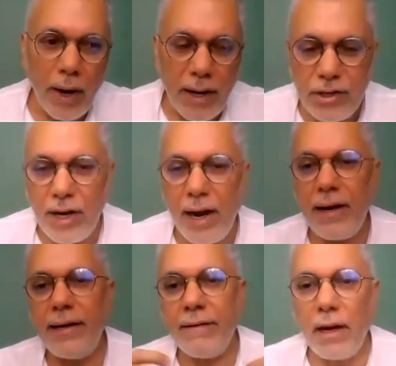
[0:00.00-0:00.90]
understand
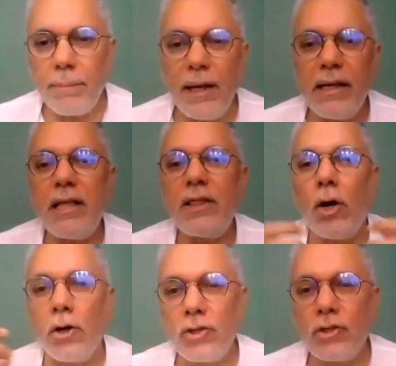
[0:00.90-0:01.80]
and develop that
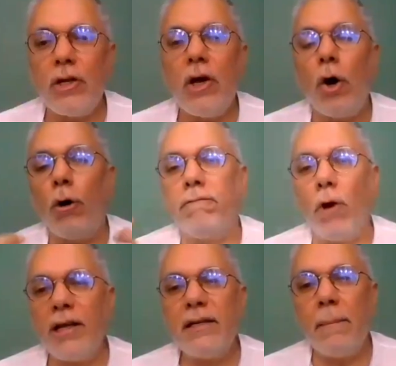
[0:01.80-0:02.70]
ethos of
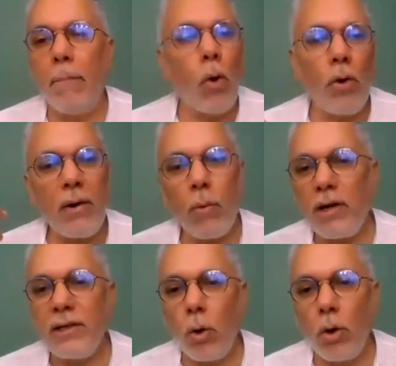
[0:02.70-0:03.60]
what is a board and what
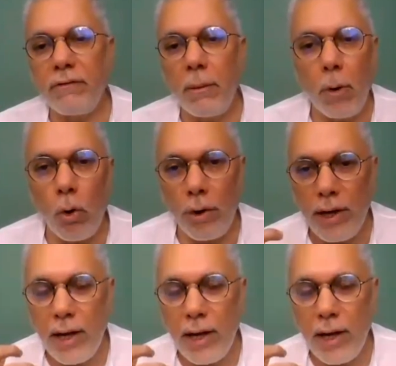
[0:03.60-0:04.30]
is the role of the board.